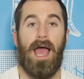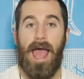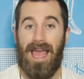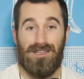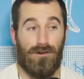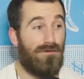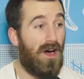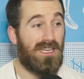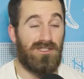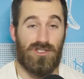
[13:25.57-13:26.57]
and you're
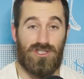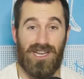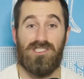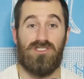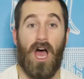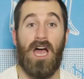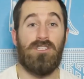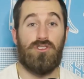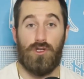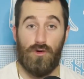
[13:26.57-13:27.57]
fucking
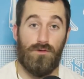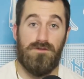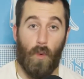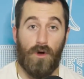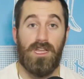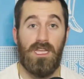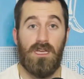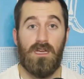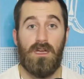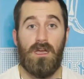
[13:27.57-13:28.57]
6'9", 240,
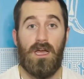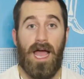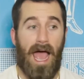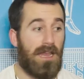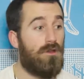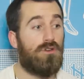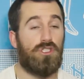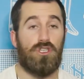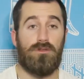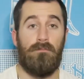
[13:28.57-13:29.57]
and you could
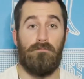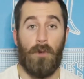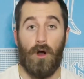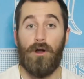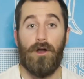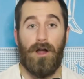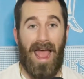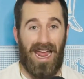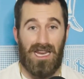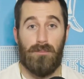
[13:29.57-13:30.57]
just murder
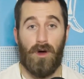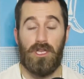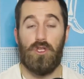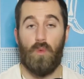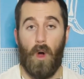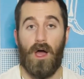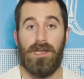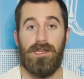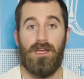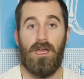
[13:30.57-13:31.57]
anybody you
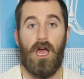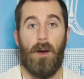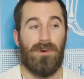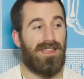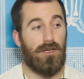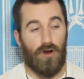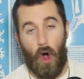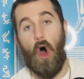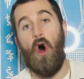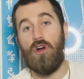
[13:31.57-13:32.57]
wanted, but then you're
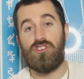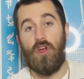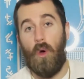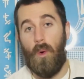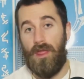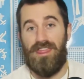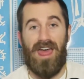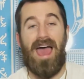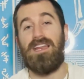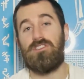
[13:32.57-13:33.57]
also
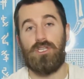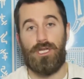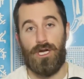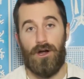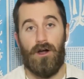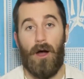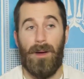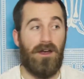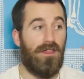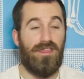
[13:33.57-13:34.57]
that insecure
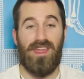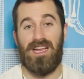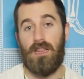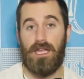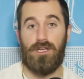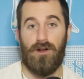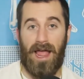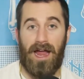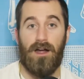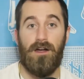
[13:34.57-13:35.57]
about a thing like your
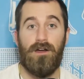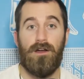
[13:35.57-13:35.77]
hair,